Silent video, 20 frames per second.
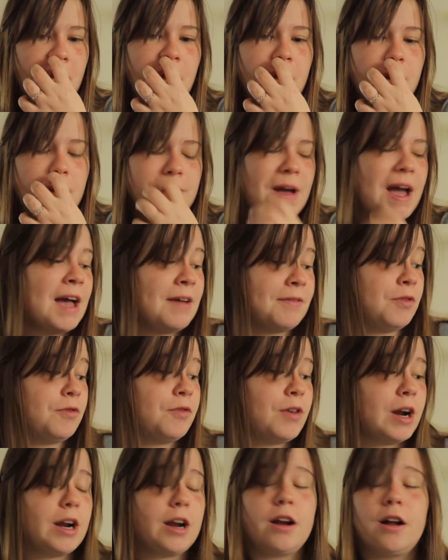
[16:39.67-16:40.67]
I haven't
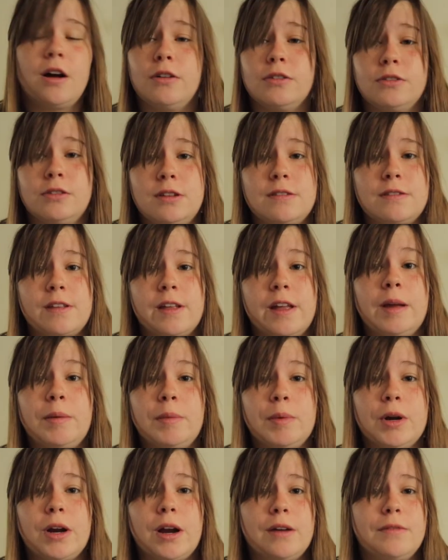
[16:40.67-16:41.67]
read it all,
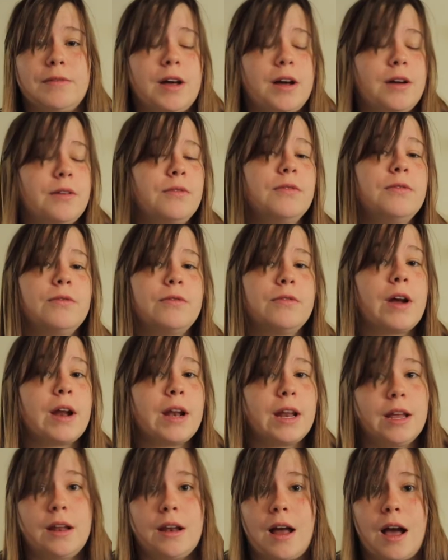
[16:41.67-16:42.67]
disclaimer, I've not
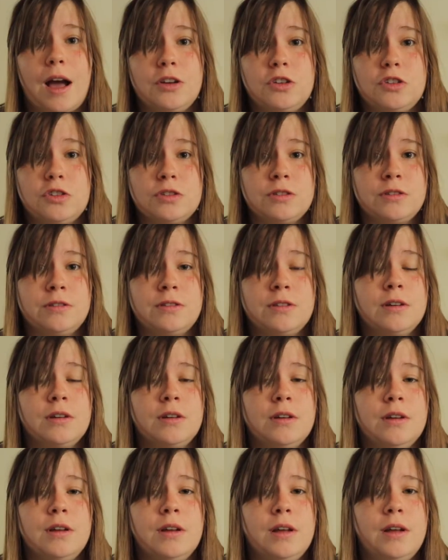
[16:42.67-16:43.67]
read it. I just
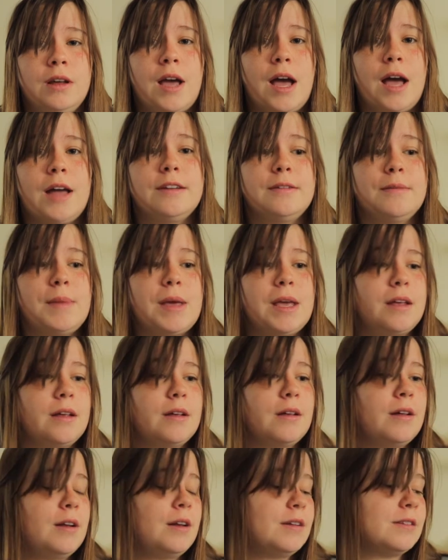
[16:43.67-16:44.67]
had to make
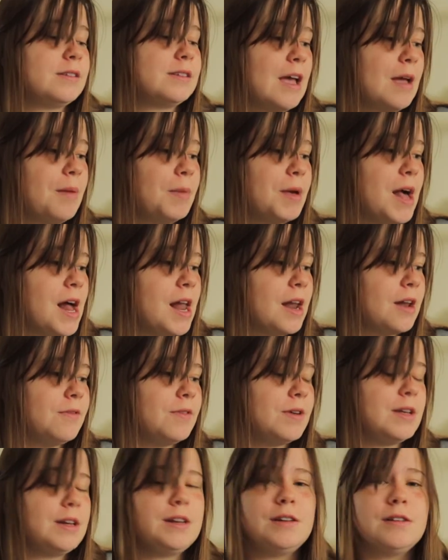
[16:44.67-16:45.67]
an assignment out of
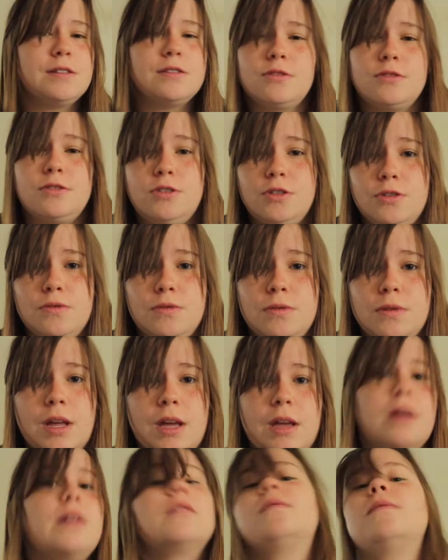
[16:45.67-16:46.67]
it, and it's due in
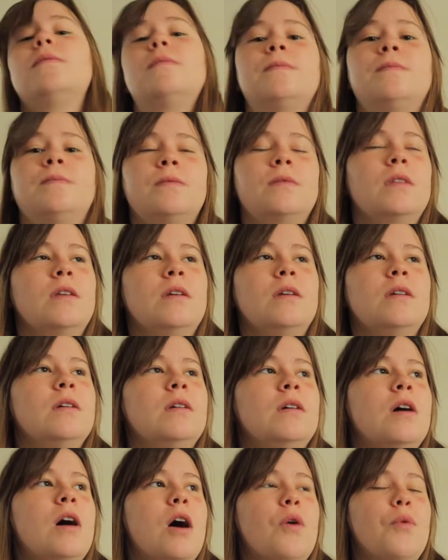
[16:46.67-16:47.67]
like
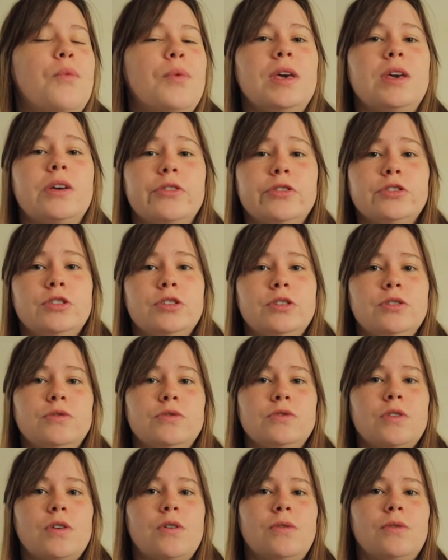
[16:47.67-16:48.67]
a week or two,
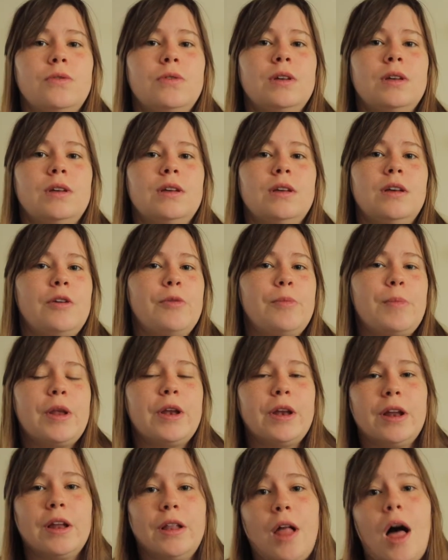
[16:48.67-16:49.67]
so it's
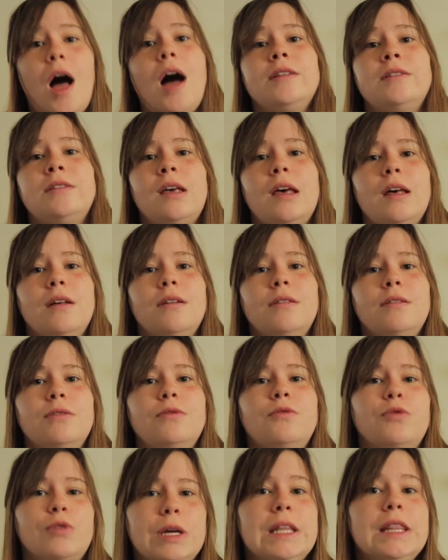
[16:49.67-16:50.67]
been a lot to
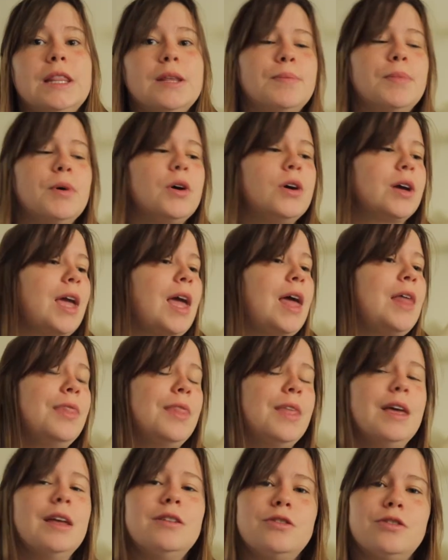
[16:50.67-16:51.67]
read the book
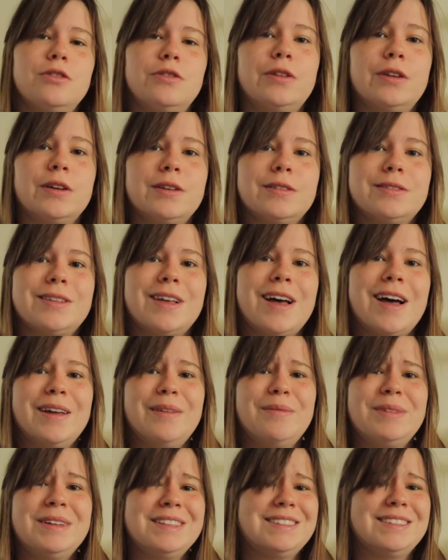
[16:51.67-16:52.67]
and then do the
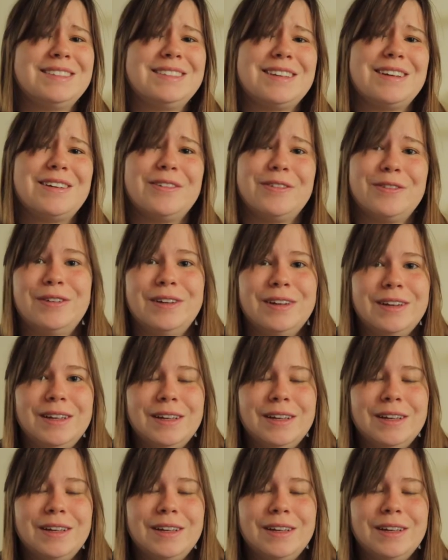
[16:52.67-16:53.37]
assignment. So